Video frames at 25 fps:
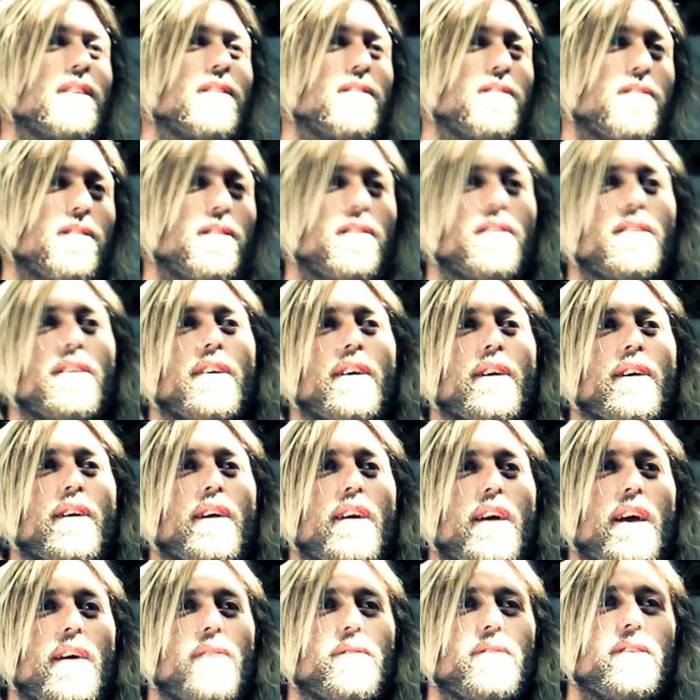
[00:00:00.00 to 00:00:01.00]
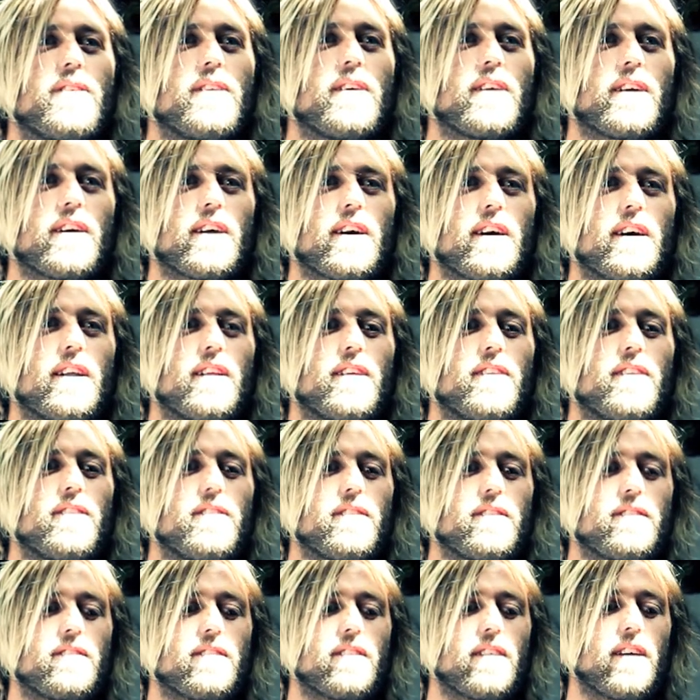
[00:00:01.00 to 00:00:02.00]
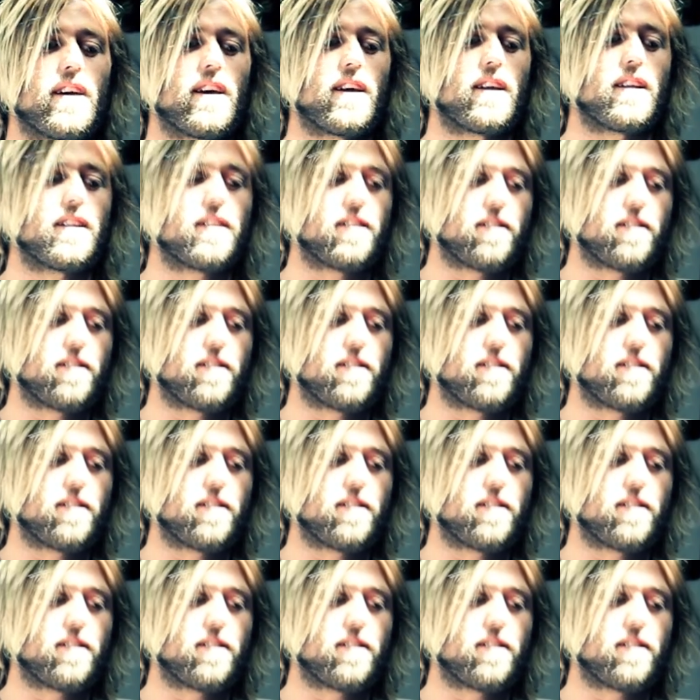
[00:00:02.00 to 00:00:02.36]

So like everything kind of just like